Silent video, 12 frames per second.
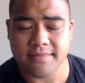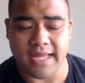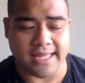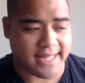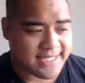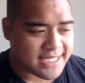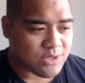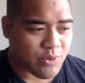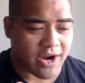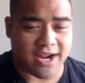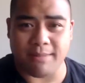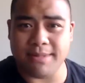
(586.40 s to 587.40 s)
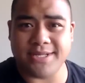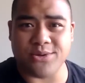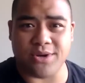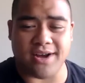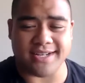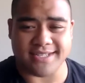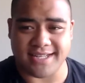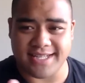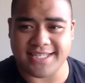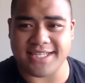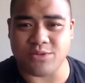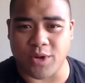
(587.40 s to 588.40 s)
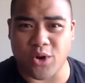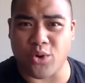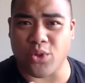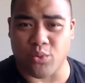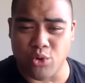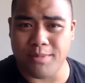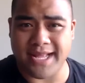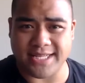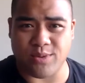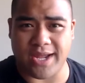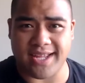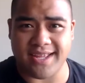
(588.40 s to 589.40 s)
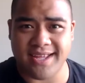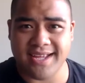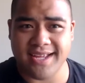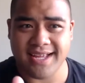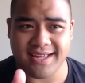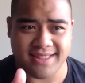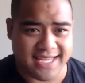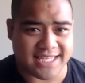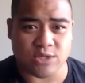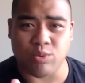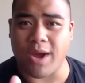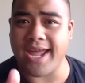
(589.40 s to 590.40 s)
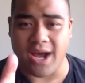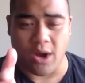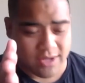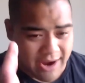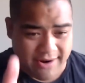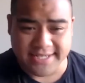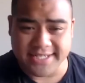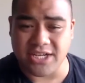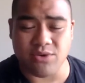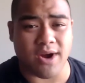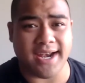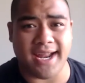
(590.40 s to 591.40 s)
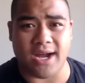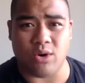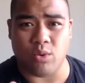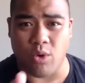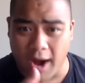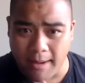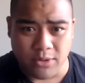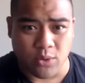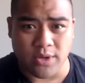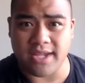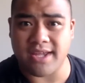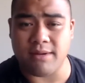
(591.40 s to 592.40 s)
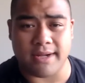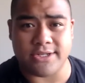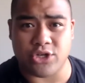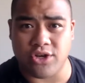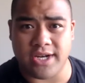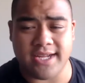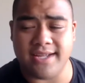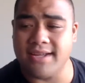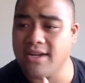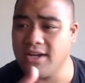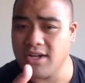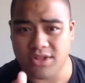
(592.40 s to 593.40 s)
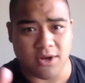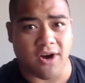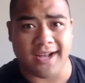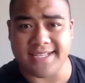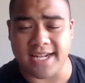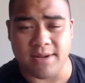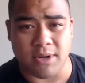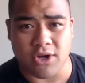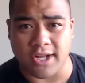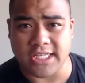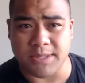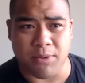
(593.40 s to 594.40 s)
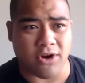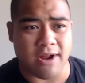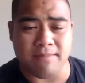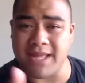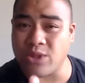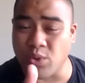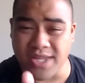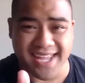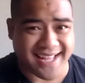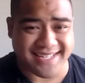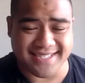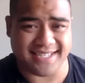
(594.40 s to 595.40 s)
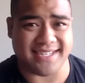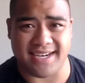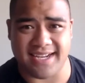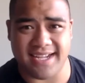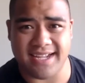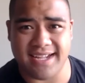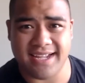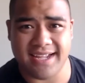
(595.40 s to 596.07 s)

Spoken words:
And this is where I come into it, guys. Like, this is what I call the real man's way. This way, I'll guarantee you right now, I'm doing it in my journey. The guys that are in my coaching program, they're doing it consistently.